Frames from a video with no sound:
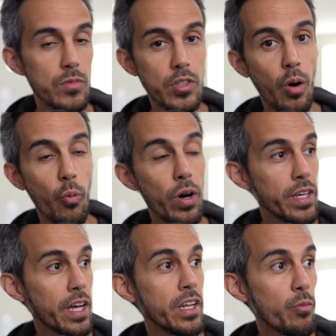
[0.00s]
So one
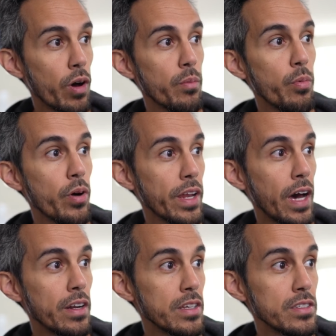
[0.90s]
thing I didn't want to point
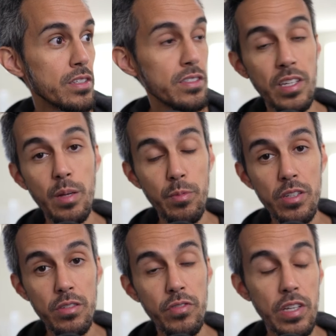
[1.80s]
out is this team
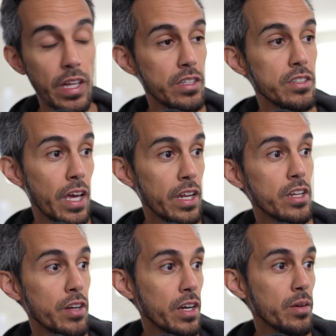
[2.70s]
doesn't feel like there's any
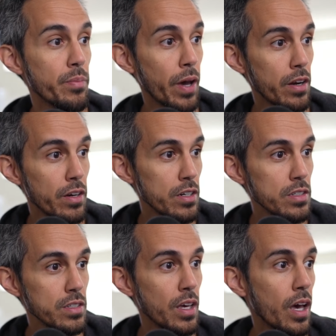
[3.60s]
direct
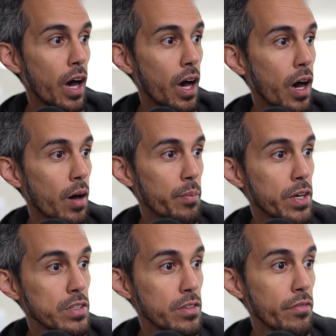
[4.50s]
competitors
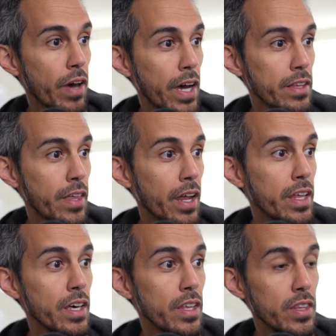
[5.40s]
because of the fact that
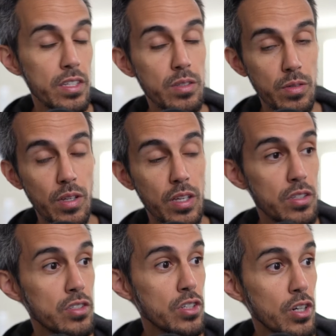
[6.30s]
this
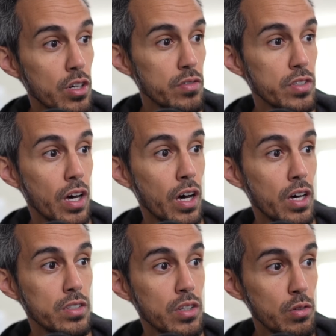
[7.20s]
serves a
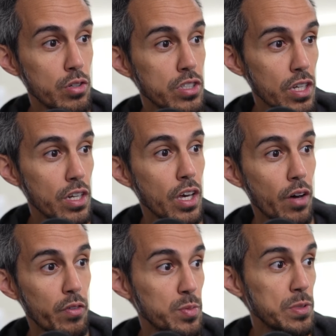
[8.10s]
solution
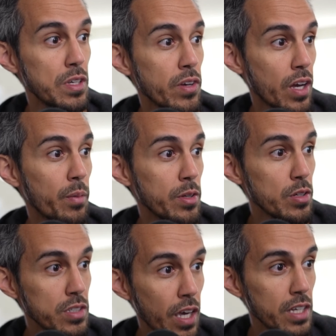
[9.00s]
for specific common
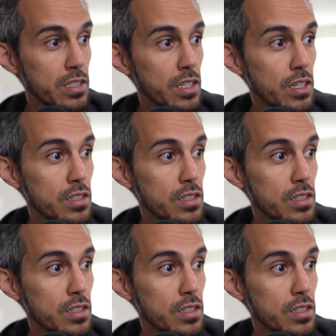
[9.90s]
use cases